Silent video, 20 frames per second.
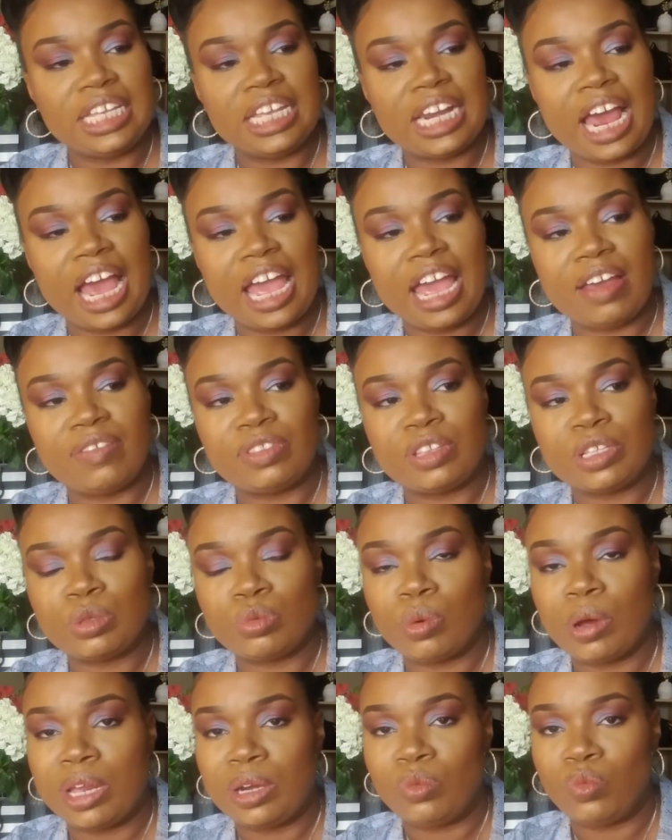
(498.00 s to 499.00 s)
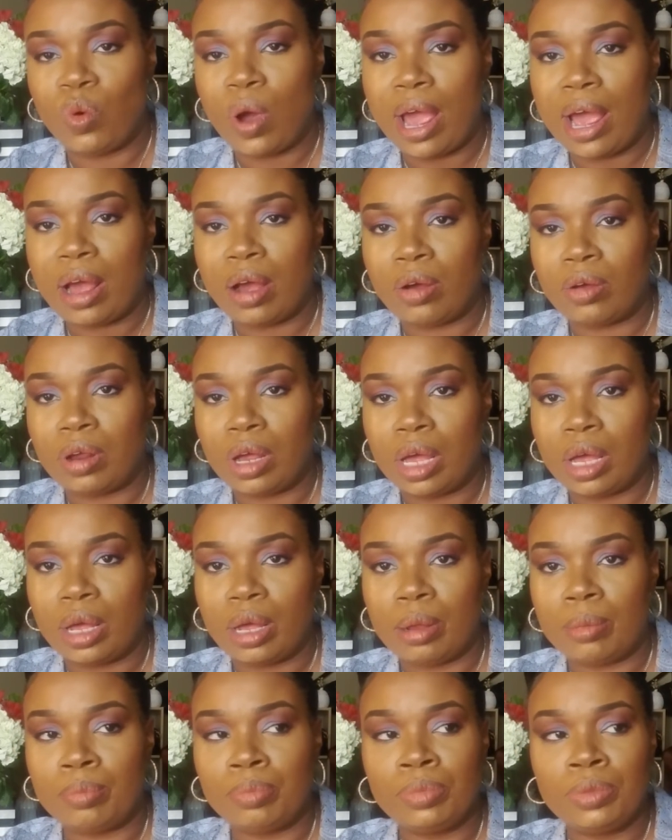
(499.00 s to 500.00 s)
I have this Wet n Wild
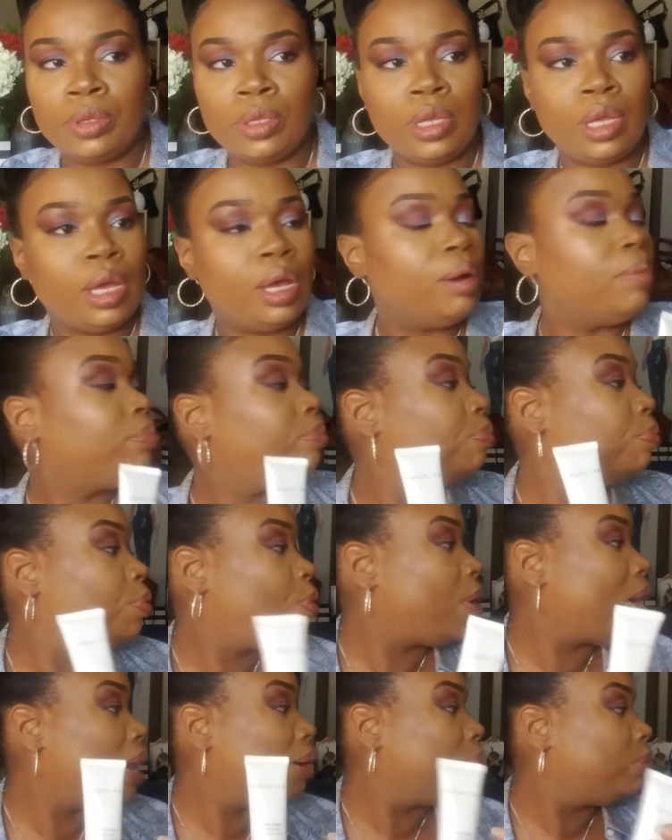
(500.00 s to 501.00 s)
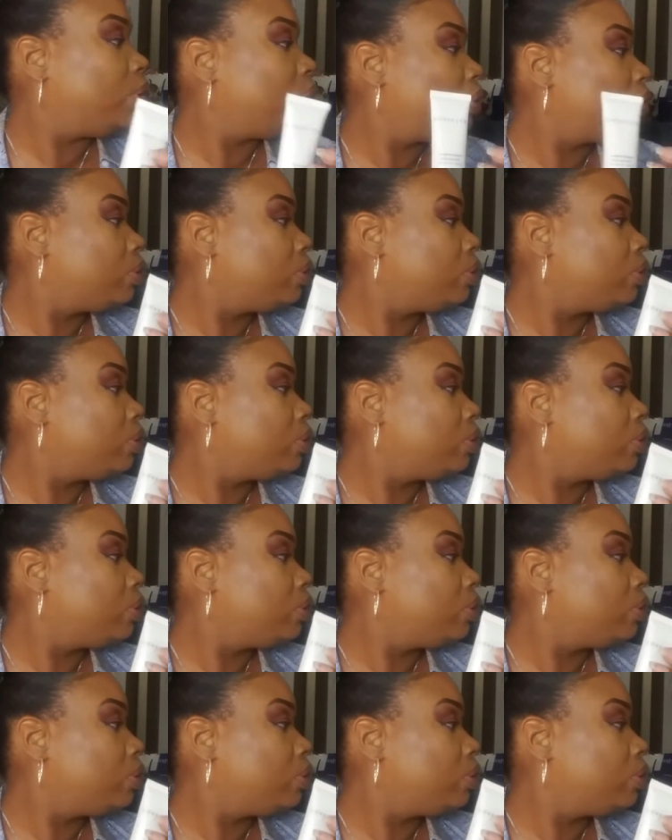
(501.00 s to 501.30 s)
primer.